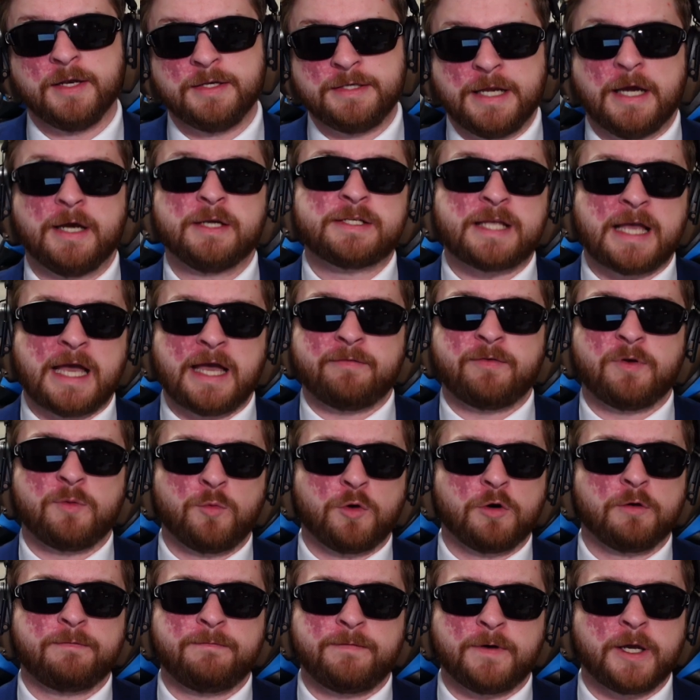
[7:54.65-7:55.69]
Does having
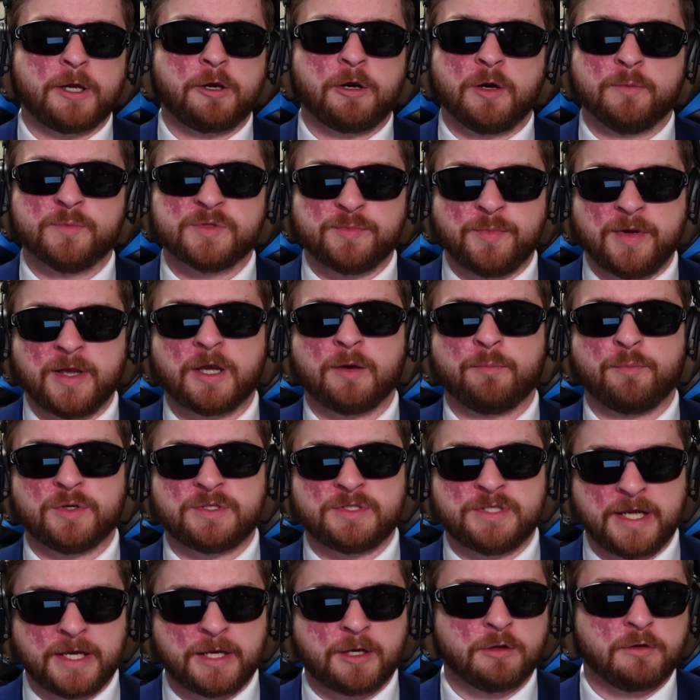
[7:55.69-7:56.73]
more firearms make a
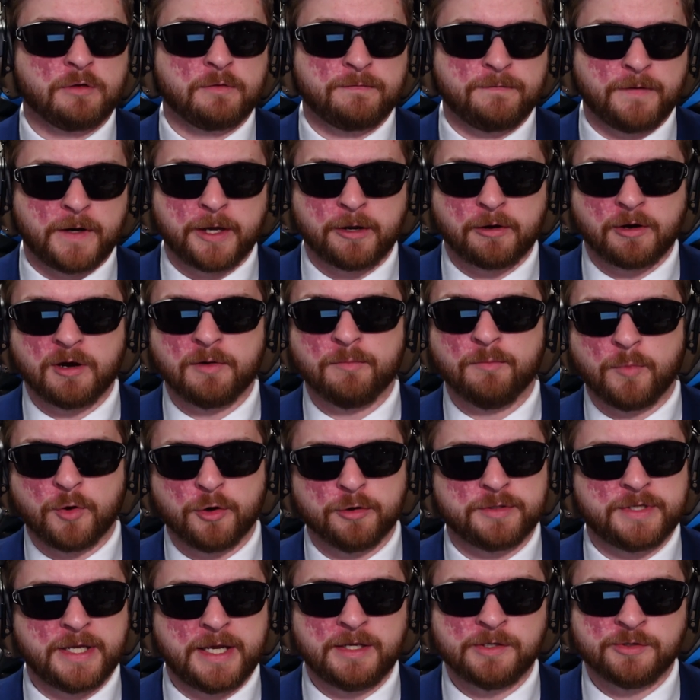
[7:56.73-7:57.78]
particular firearm
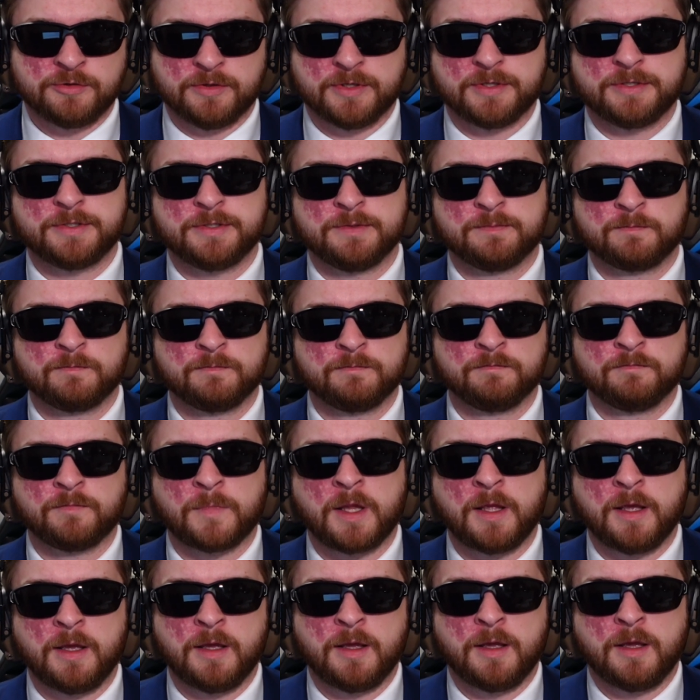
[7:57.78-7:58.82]
more dangerous?
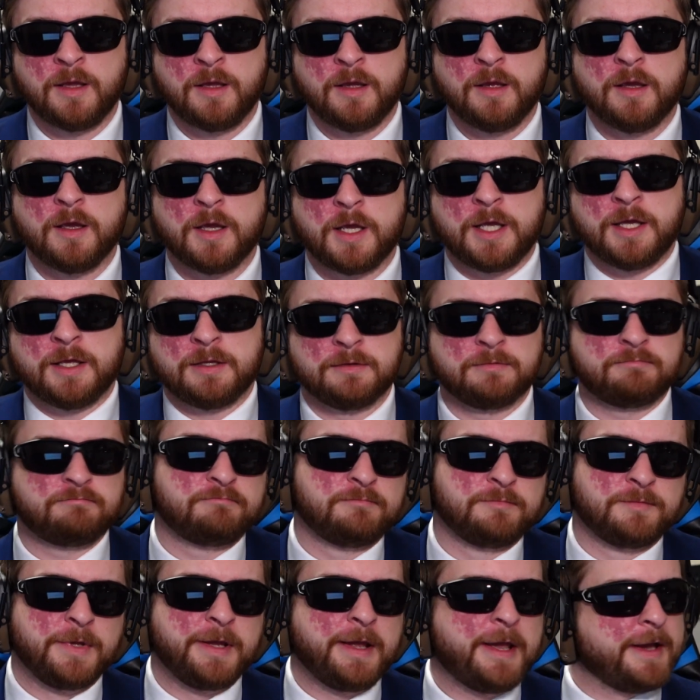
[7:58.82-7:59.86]
And
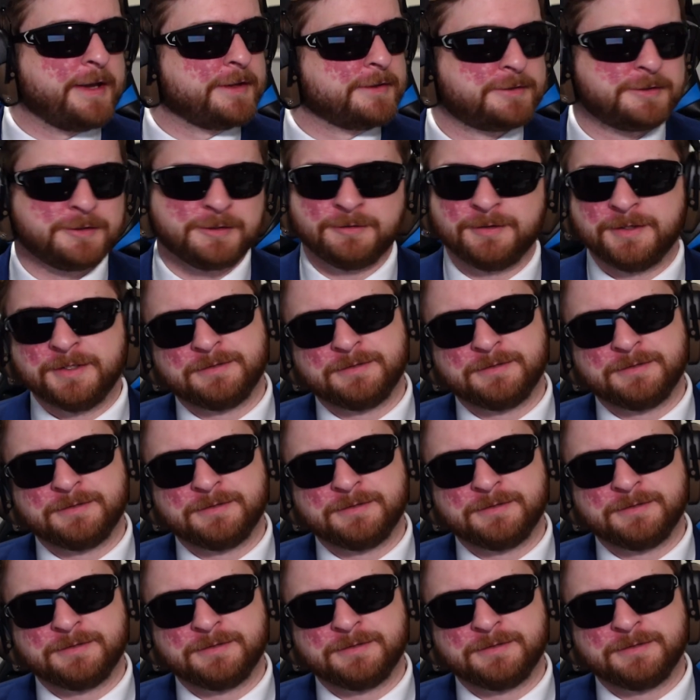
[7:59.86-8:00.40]
the answer